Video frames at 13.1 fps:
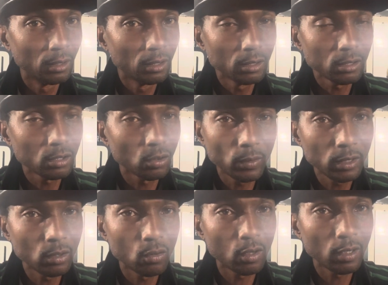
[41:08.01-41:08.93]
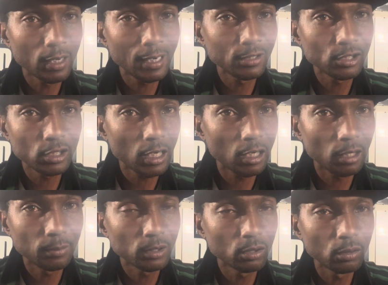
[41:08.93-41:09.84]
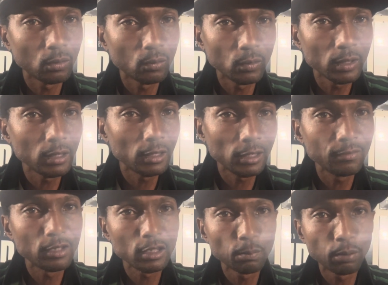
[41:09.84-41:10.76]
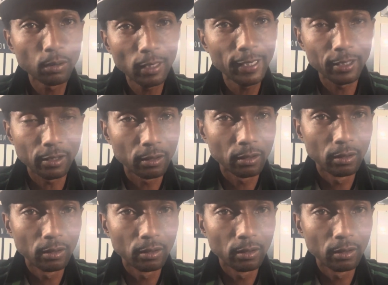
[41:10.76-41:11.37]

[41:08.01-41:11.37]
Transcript: So we doing our job until we leave this planet.